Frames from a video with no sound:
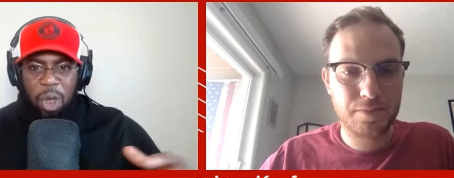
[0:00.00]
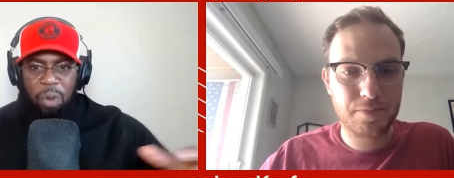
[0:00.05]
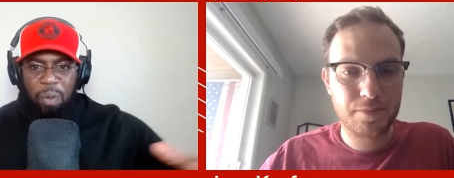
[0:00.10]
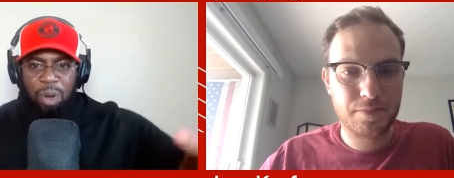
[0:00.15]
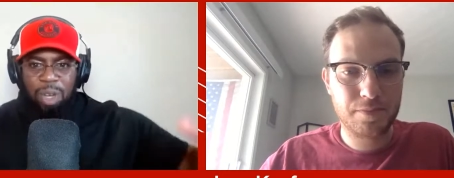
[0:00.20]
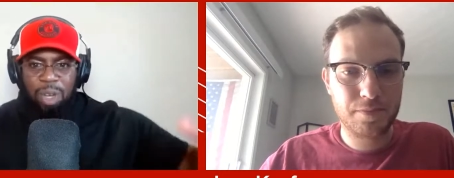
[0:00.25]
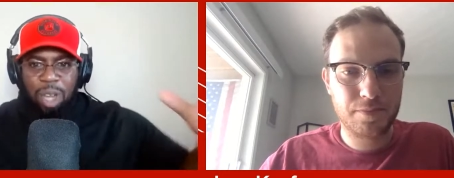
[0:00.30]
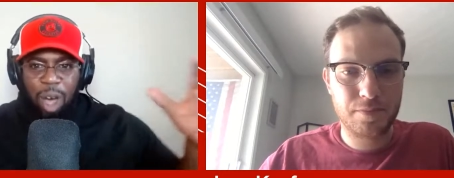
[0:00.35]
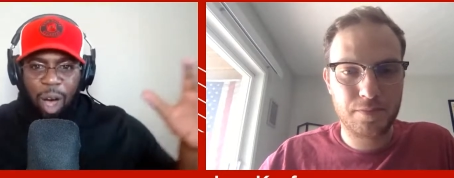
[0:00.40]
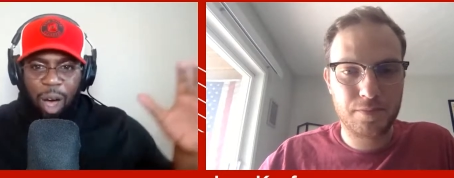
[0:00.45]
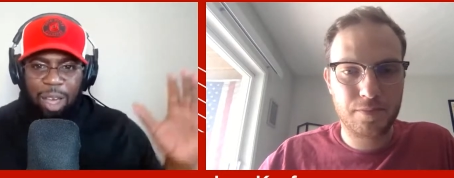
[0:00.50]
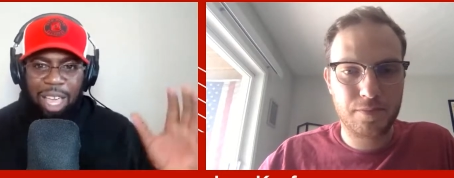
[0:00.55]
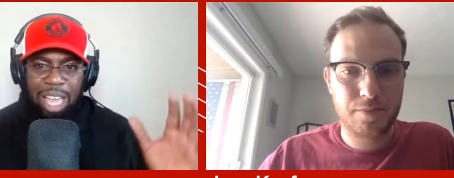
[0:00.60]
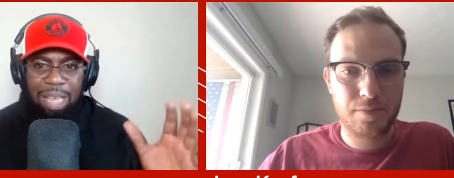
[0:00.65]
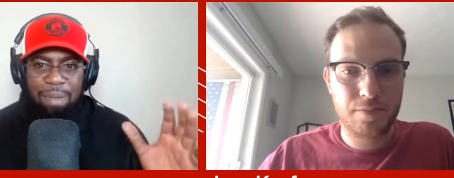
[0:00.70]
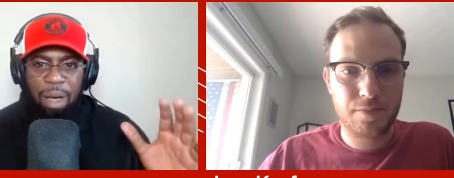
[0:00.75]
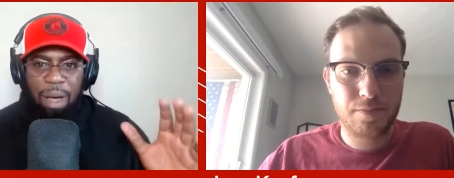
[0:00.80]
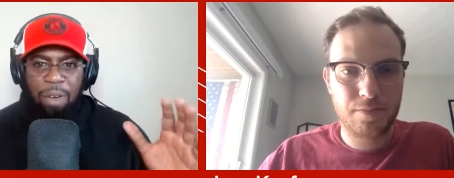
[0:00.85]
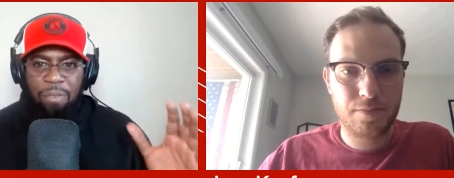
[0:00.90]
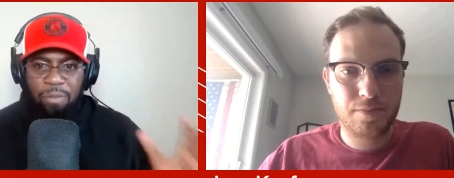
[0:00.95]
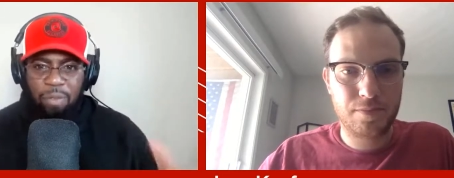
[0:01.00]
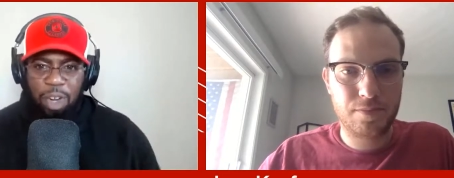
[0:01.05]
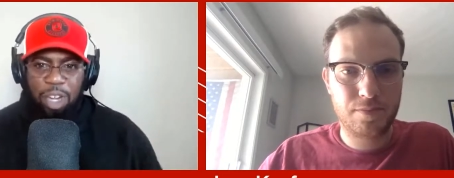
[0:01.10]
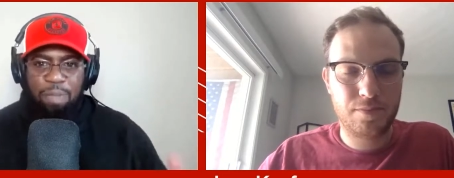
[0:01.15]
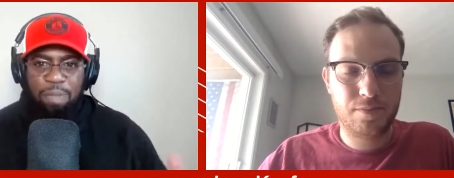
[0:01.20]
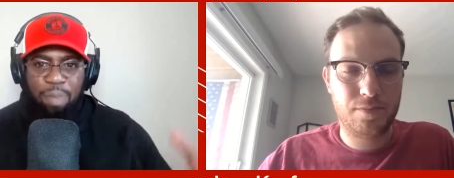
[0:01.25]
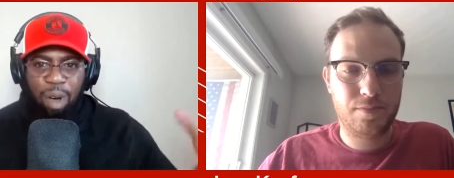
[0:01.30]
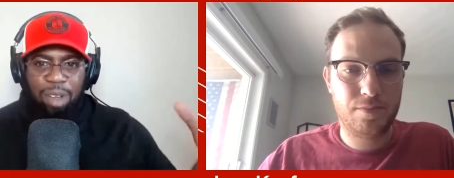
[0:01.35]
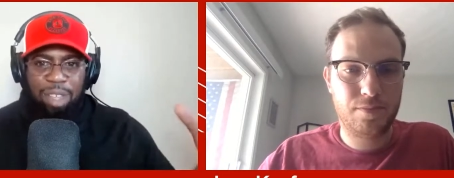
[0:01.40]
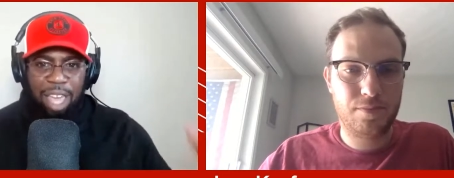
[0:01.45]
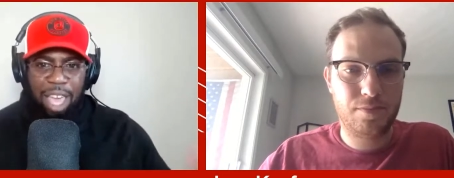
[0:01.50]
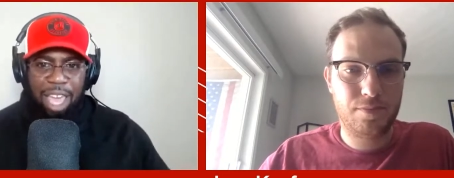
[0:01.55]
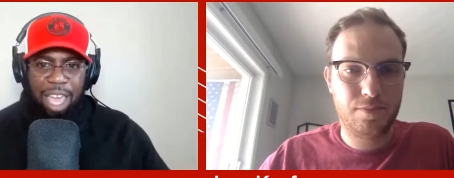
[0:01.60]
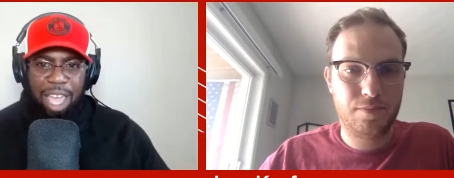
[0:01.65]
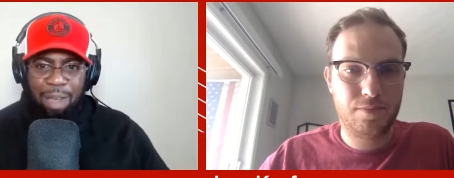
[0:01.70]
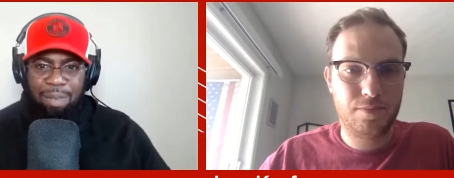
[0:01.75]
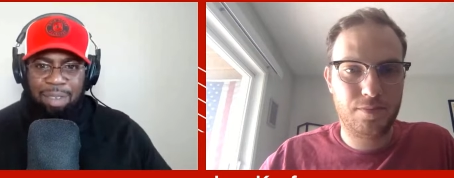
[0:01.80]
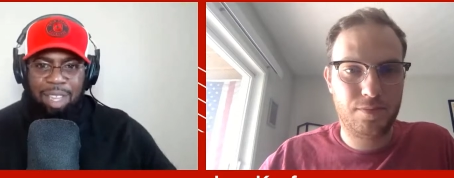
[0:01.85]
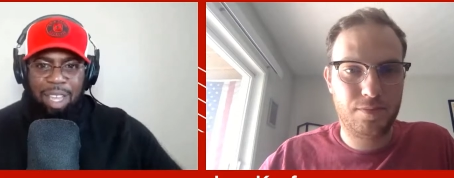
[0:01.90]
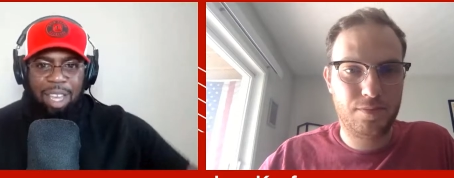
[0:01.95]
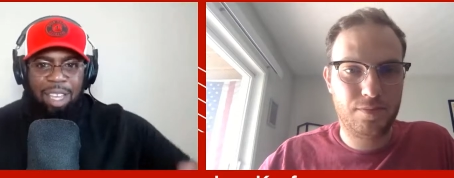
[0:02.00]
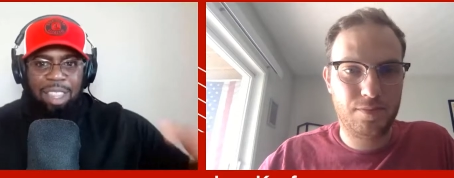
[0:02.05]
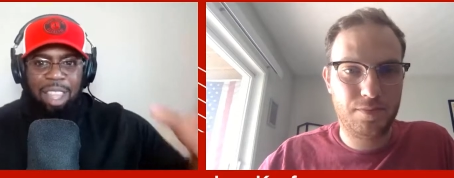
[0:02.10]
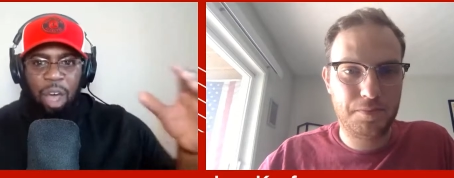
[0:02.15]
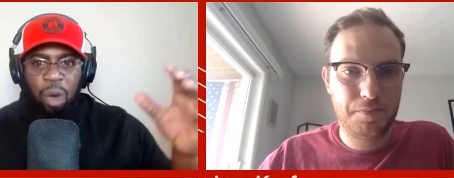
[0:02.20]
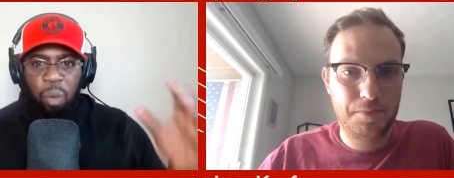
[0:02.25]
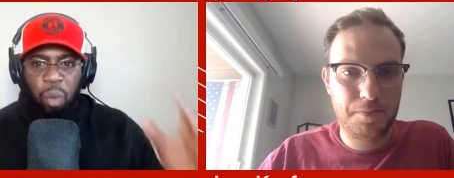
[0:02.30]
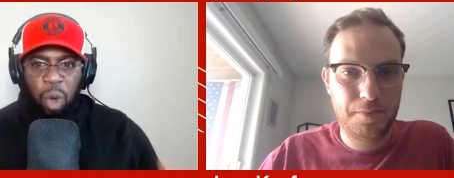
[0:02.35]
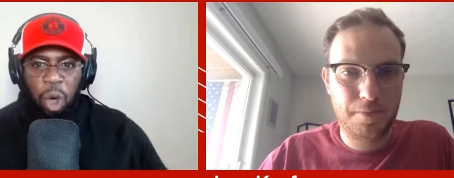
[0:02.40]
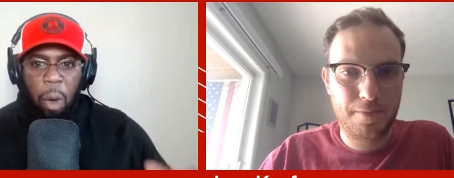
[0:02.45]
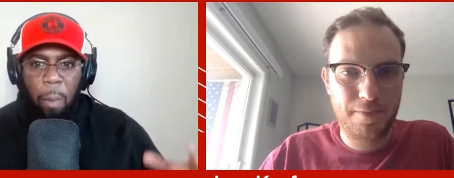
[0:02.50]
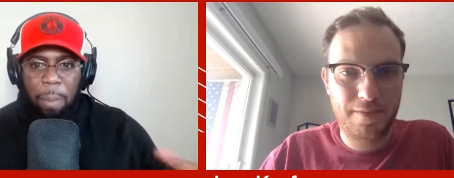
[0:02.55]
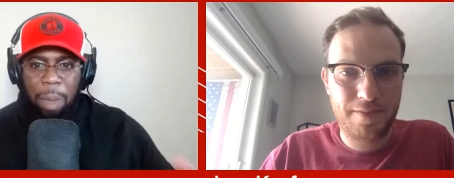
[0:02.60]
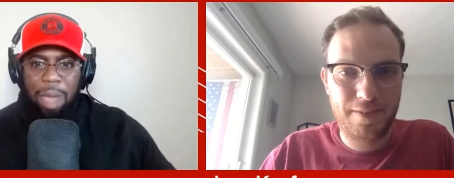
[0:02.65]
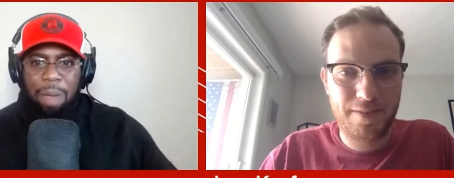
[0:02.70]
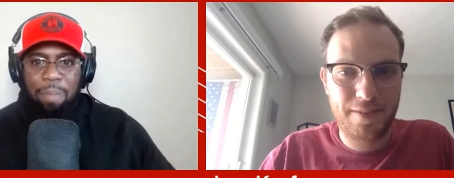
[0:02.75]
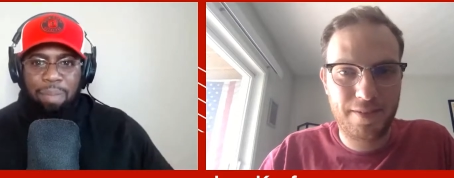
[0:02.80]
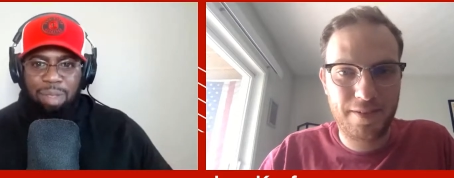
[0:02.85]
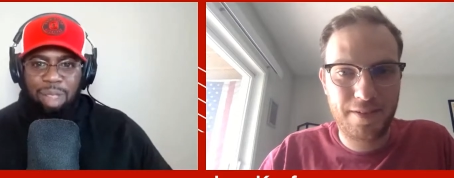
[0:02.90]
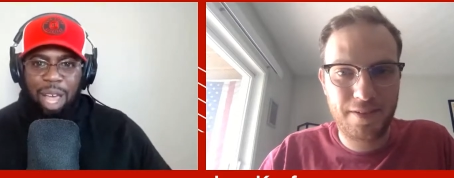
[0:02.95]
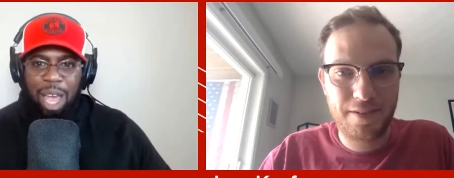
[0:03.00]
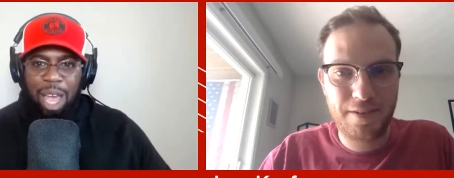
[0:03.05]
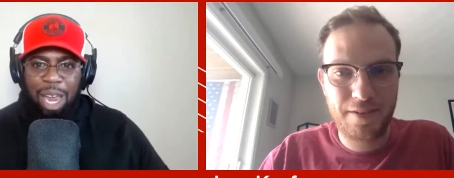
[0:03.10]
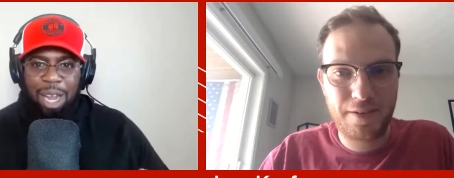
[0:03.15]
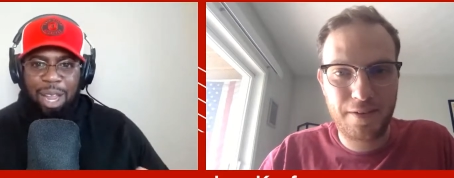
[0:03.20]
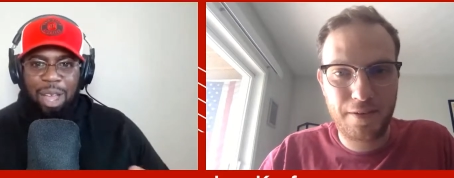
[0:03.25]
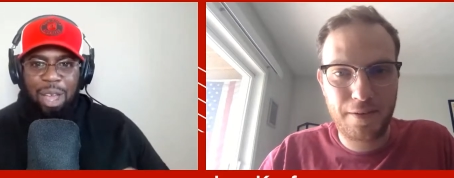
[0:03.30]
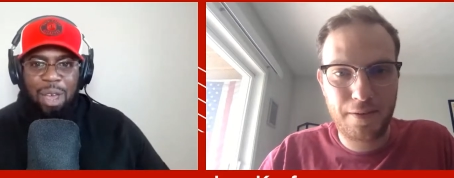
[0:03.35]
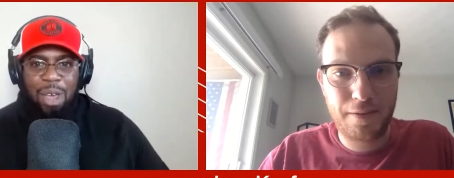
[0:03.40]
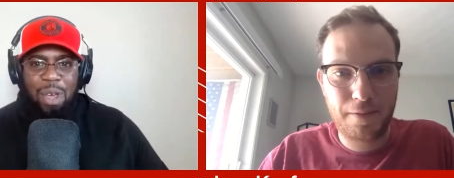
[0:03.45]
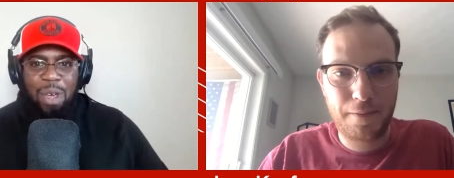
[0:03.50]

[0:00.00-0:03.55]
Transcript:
Speaker 1: We're talking about football games that will be played.